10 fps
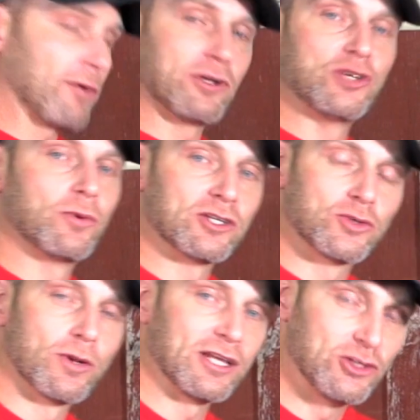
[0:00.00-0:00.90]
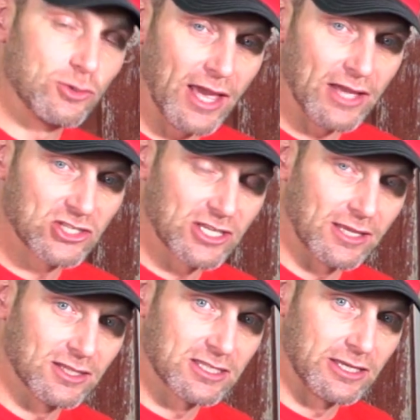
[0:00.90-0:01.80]
would you want 22 gauge
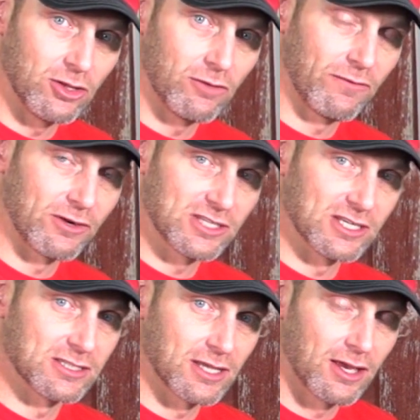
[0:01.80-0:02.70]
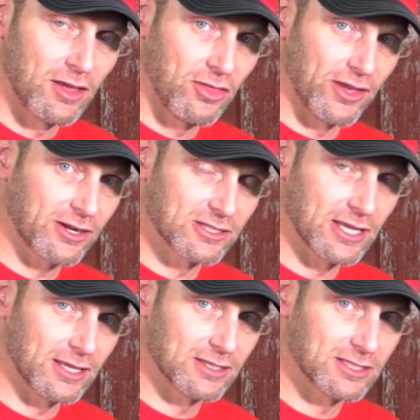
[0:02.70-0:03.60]
stainless steel versus thicker
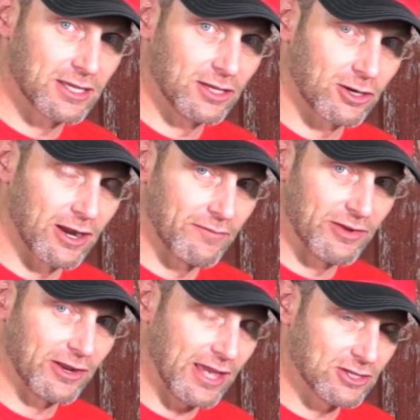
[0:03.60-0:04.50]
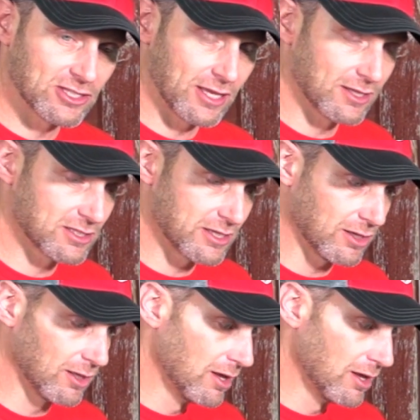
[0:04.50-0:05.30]
stainless steel or heavier gauge stainless steel?